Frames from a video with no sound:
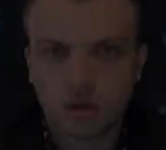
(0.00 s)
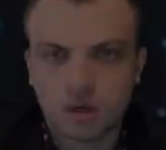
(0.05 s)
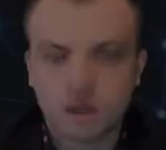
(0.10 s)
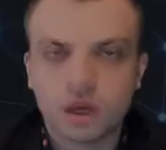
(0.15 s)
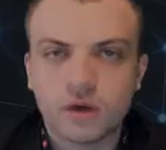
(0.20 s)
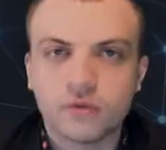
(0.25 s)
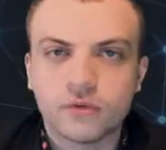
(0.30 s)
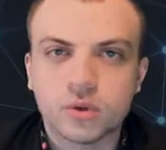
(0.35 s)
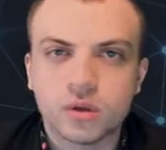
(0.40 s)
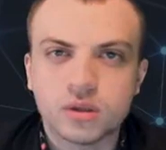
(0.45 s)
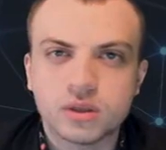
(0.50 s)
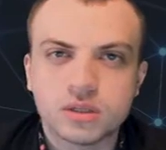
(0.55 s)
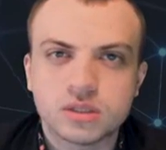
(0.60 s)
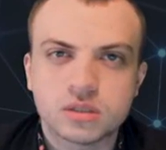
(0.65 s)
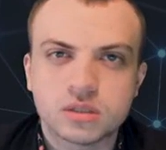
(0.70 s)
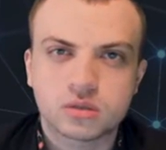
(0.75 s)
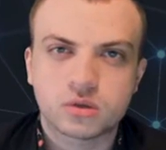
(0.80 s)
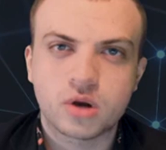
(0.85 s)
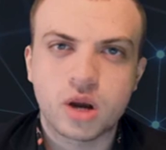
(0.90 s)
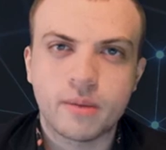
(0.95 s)
Hello, everyone. This
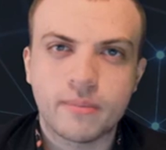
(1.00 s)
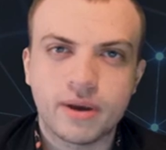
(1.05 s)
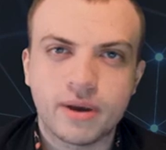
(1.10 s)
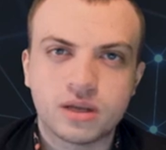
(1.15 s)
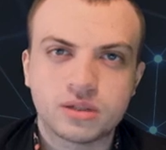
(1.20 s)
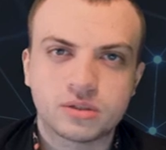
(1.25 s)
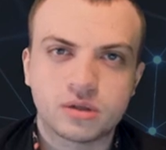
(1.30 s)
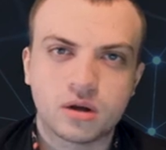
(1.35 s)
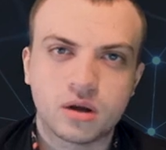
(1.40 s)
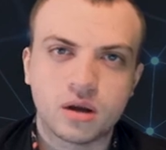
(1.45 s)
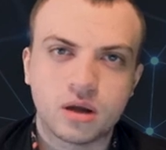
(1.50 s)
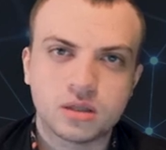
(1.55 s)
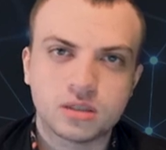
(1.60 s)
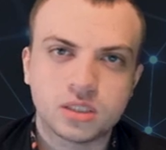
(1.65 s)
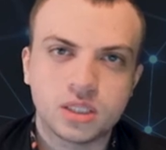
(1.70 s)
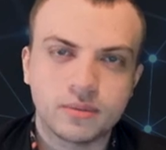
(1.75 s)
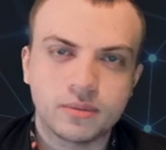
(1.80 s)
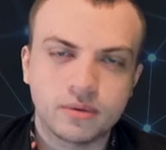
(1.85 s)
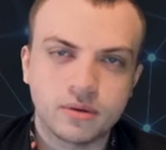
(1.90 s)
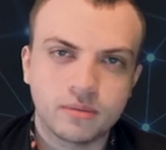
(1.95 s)
is Grandmaster Hans
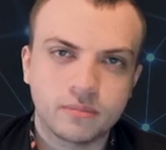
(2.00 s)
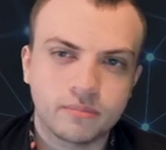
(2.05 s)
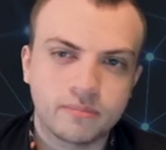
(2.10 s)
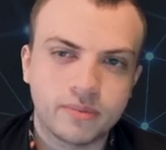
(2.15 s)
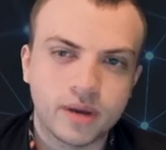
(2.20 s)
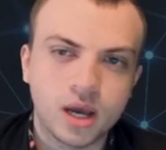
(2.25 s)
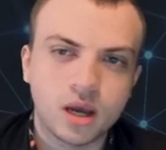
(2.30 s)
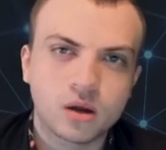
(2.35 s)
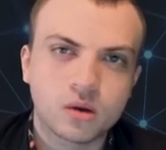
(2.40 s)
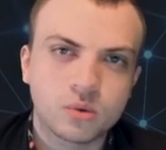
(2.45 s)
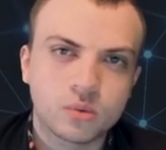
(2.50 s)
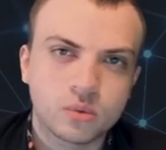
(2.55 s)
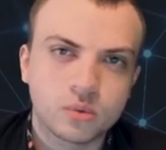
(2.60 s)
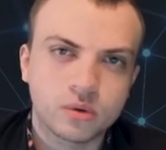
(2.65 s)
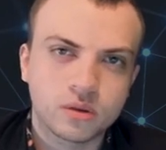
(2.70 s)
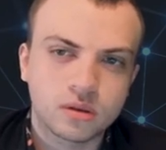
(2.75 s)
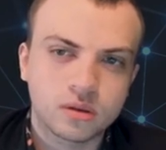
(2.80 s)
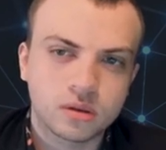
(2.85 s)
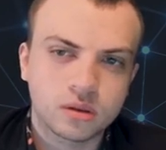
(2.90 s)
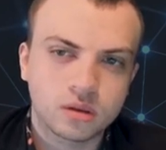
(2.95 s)
Zeman back
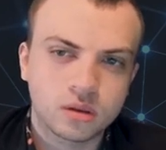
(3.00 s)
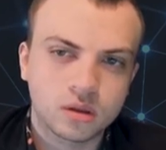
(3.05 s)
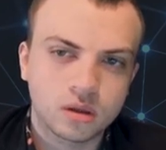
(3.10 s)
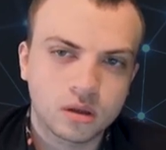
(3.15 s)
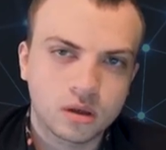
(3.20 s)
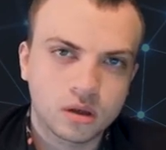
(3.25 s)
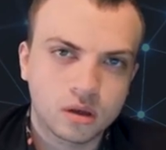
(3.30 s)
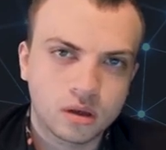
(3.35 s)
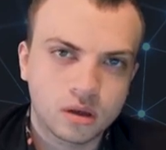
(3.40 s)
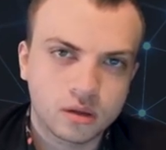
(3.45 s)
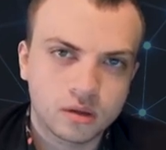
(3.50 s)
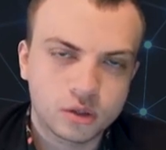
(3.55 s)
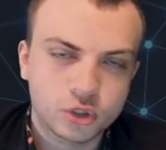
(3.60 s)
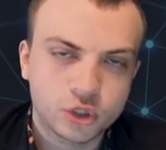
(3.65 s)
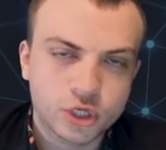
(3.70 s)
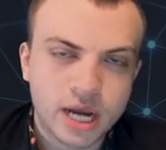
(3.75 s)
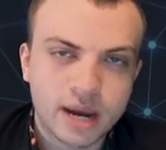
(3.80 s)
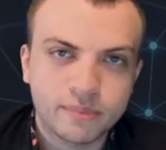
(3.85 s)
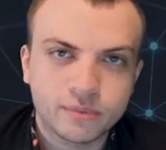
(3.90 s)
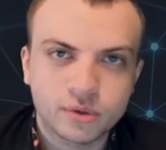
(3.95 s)
with the
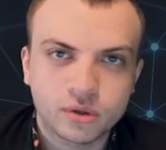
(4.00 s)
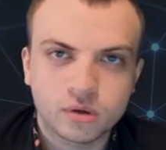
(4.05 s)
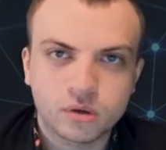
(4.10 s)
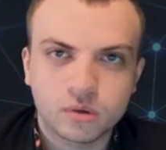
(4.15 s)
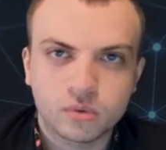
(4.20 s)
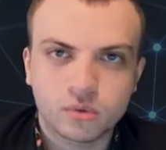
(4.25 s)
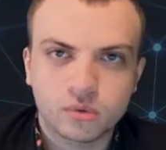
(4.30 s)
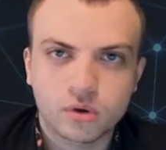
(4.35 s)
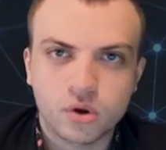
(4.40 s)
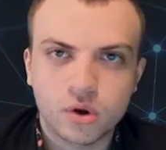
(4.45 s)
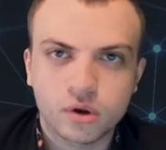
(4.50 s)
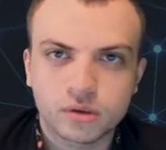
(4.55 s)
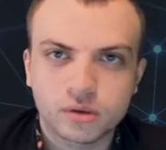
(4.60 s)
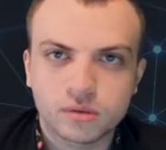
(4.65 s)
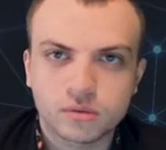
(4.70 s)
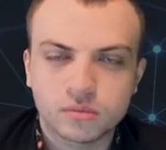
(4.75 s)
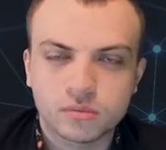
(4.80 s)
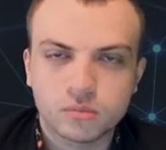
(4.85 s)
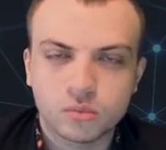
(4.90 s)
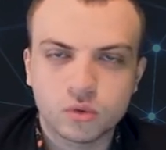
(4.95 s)
chapter regarding
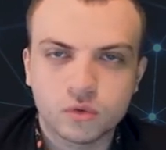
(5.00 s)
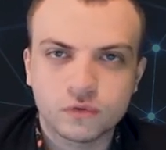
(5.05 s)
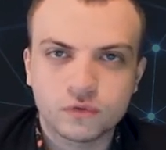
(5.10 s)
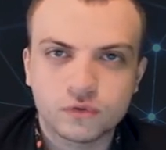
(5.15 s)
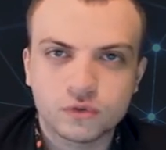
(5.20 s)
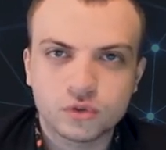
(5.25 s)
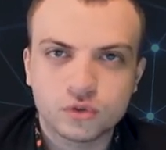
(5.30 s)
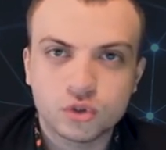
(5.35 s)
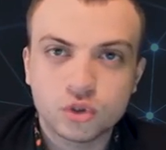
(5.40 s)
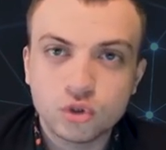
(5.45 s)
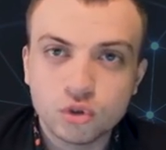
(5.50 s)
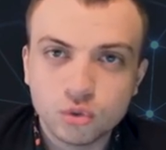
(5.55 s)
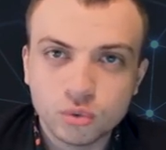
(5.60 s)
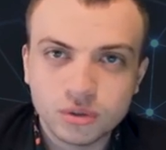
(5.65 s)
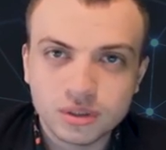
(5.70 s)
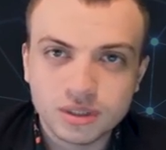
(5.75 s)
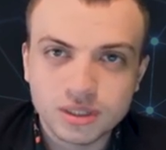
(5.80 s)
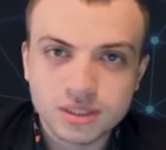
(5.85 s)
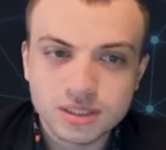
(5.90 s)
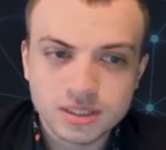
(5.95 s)
the move
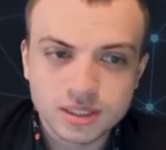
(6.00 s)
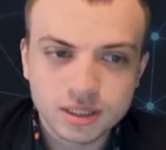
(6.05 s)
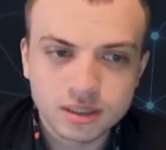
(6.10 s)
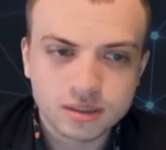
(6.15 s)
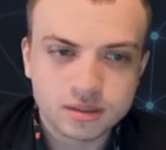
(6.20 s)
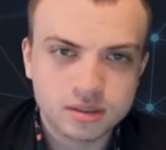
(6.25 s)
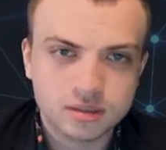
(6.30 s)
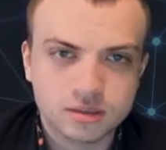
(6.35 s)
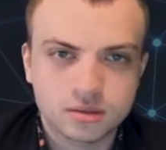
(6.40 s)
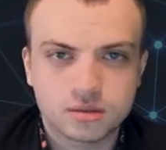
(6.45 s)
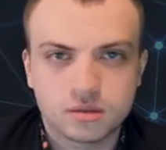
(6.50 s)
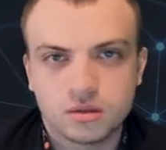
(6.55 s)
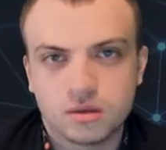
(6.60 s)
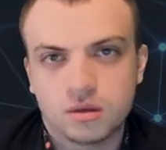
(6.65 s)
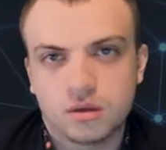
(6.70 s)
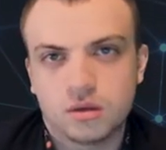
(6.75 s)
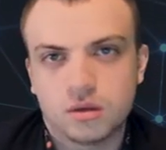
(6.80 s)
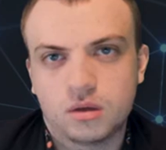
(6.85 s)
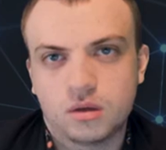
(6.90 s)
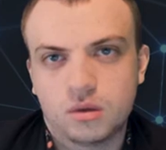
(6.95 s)
2e6.
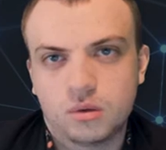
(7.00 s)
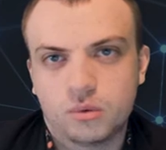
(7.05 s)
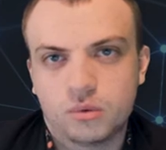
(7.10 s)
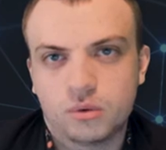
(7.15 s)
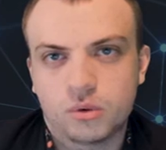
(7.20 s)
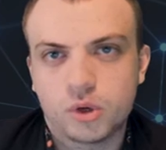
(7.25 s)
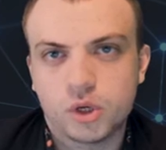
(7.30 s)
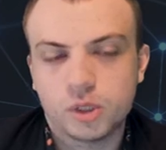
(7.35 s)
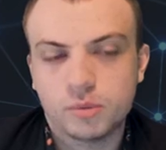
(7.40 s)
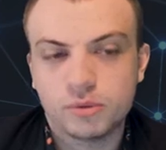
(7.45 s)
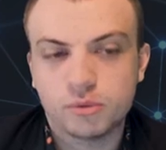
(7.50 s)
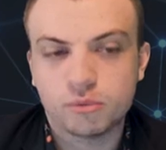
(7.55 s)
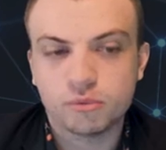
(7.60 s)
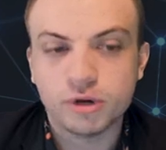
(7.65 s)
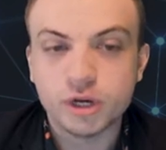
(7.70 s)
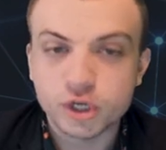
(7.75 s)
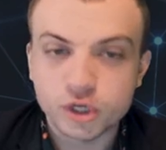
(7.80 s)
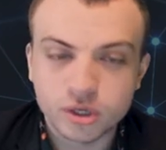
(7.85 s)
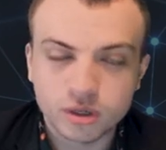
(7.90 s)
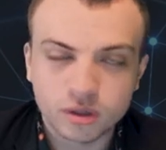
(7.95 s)
We're going to be
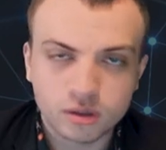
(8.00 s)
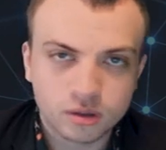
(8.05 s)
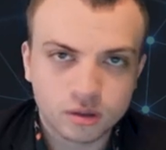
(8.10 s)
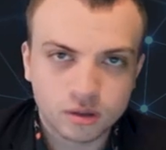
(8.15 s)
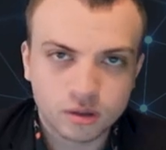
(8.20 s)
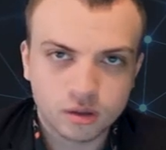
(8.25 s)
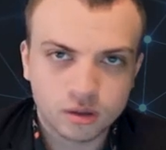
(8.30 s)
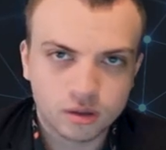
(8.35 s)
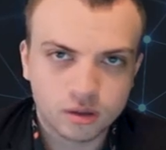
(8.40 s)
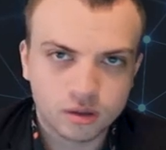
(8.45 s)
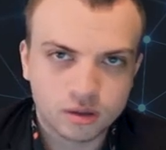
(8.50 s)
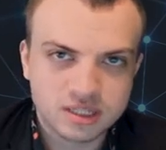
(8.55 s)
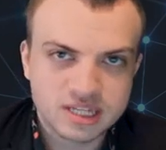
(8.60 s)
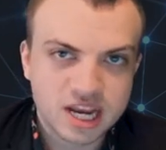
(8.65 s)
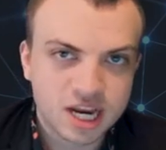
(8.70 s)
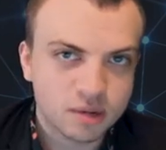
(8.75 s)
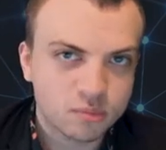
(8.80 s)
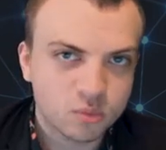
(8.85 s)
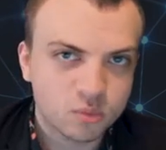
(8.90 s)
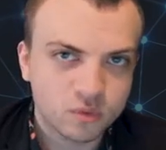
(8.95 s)
reaching the
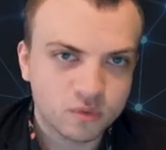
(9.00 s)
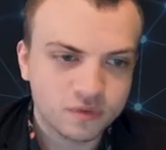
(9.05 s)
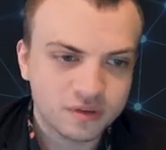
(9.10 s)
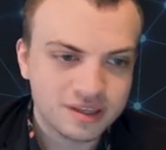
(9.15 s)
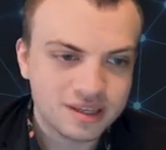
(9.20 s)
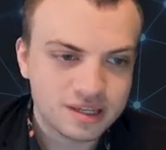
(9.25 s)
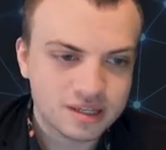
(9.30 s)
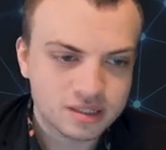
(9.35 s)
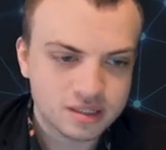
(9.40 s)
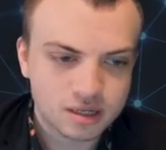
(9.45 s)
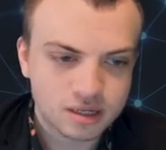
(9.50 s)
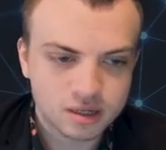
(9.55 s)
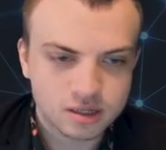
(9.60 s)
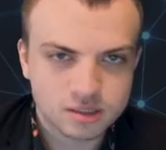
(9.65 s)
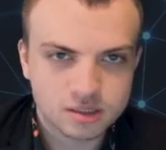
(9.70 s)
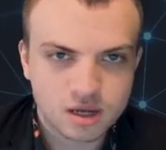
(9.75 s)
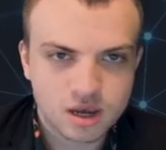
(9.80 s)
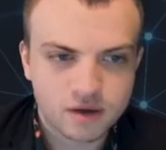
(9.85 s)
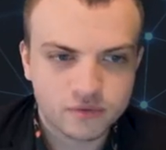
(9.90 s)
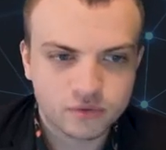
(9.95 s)
second move
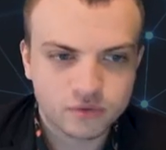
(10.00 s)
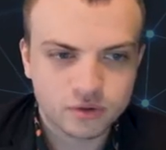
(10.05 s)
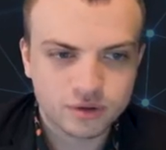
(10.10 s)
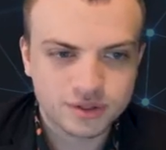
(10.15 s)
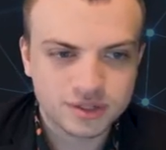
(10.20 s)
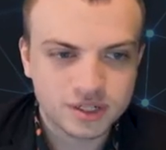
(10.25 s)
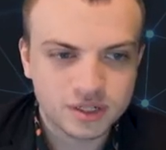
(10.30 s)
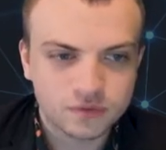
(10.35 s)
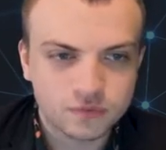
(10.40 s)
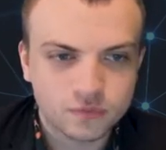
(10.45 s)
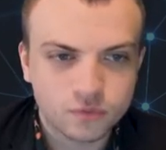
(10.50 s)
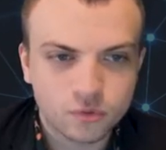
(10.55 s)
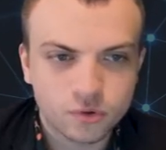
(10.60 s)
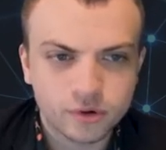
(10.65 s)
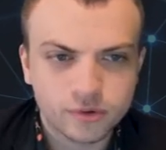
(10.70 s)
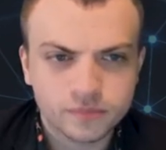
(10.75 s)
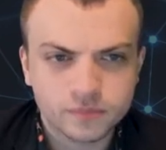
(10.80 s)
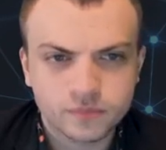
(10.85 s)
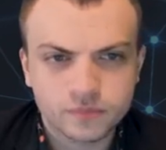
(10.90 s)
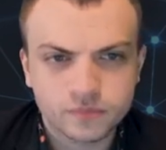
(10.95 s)
e6 after
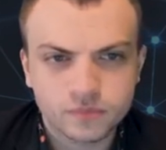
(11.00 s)
d4,